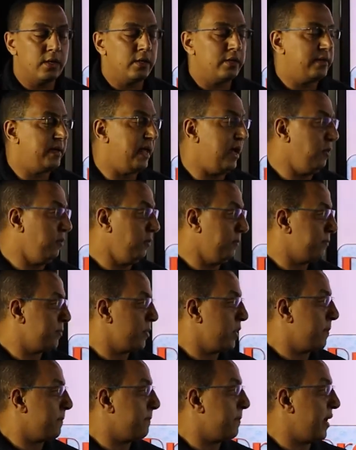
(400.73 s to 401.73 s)
Now,
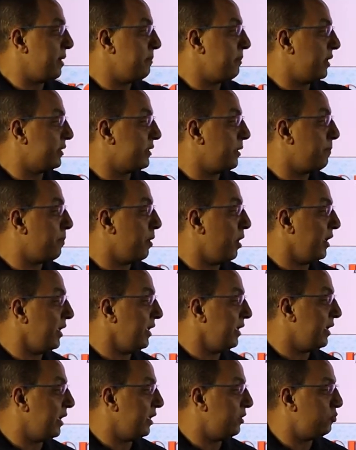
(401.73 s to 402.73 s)
by
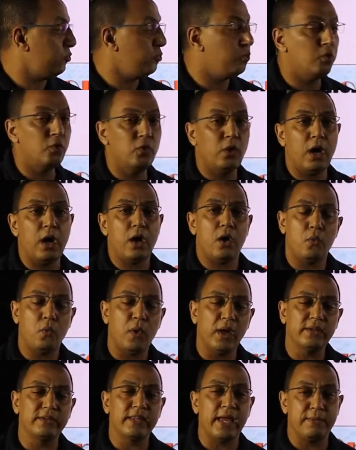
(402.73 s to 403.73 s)
multiplying
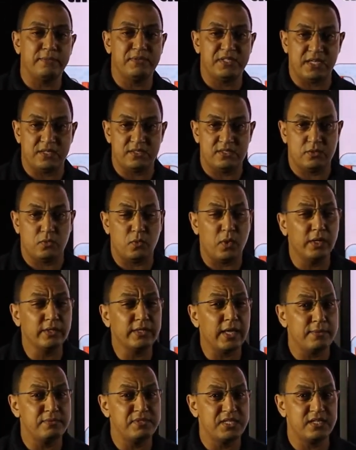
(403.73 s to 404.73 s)
1 times 6. 1
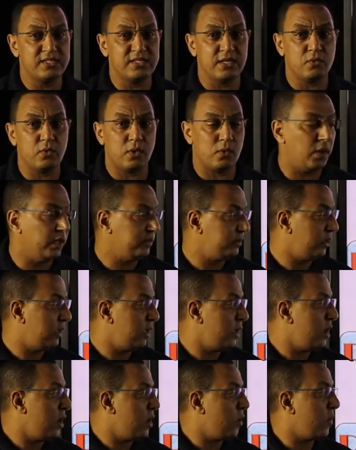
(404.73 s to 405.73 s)
times 6 equal what?
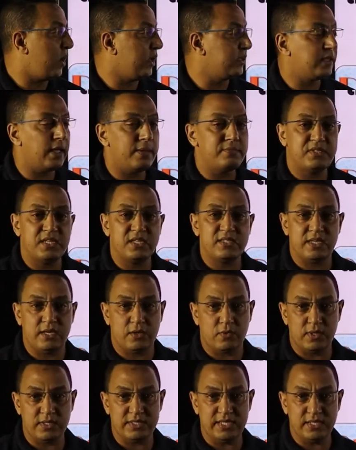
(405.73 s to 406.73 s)
1 times 6
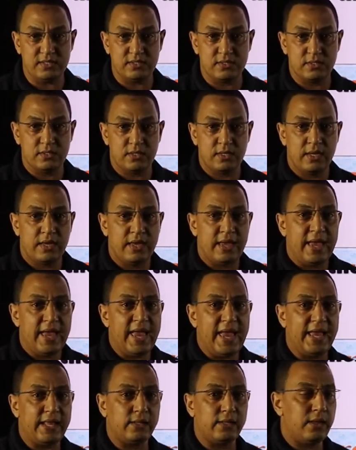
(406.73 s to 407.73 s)
equals 6.
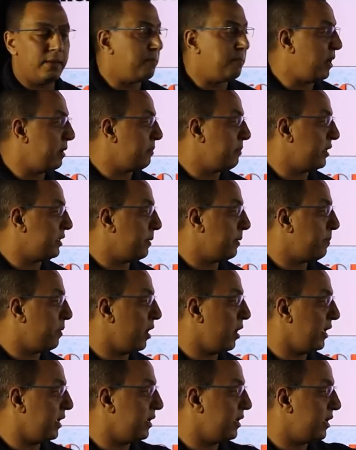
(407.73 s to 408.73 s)
And by
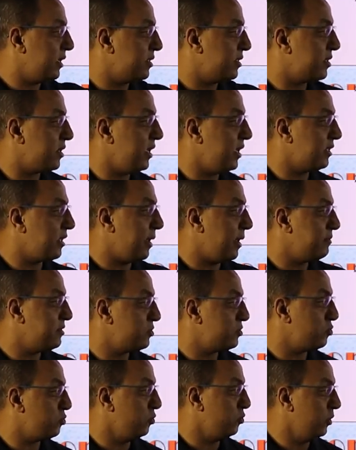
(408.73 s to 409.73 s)
multiplying 3
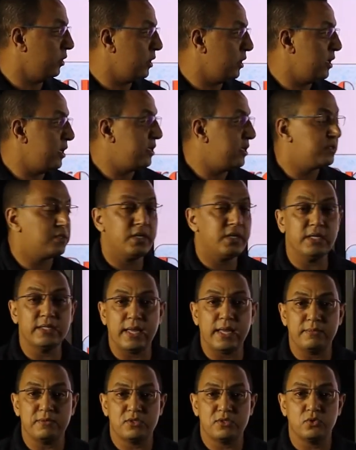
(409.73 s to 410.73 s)
times 2, 3
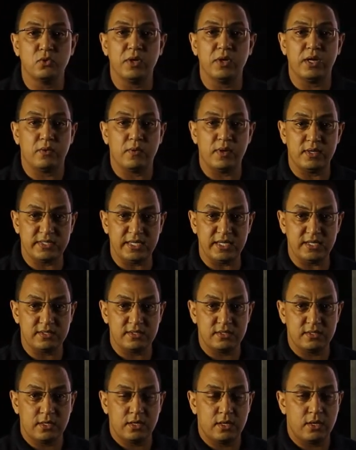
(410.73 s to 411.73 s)
times 2 equals
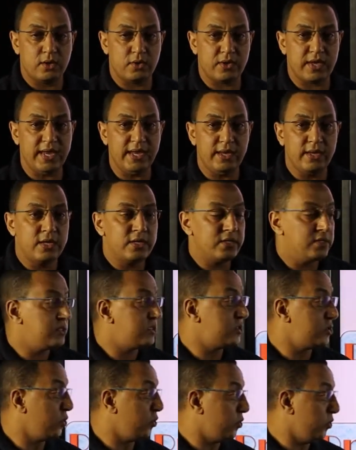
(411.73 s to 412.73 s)
6, okay?
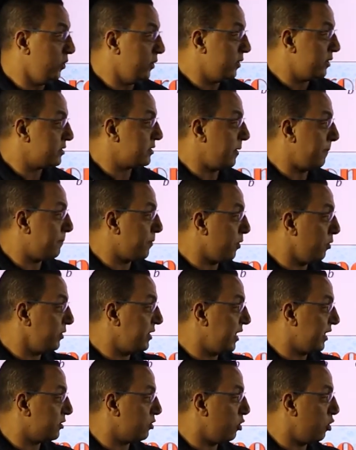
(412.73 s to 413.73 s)
So, the
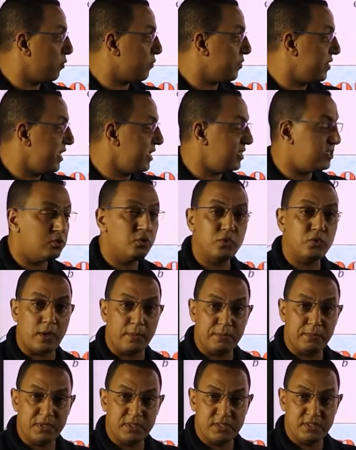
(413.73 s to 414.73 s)
product of these two
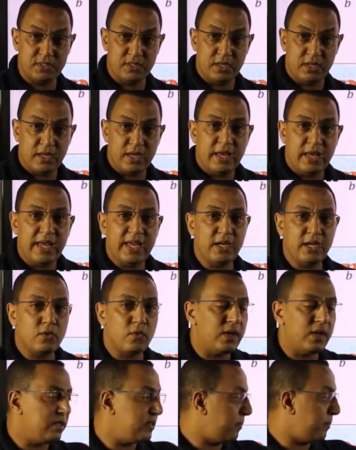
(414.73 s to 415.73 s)
numbers
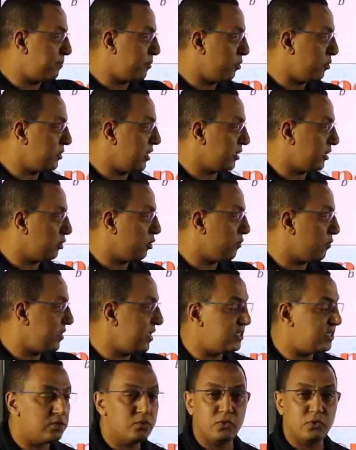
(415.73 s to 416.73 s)
equal the product of
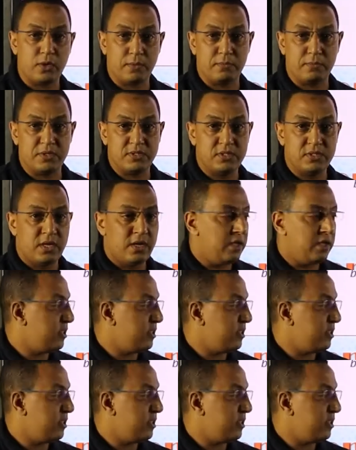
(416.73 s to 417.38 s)
these two numbers.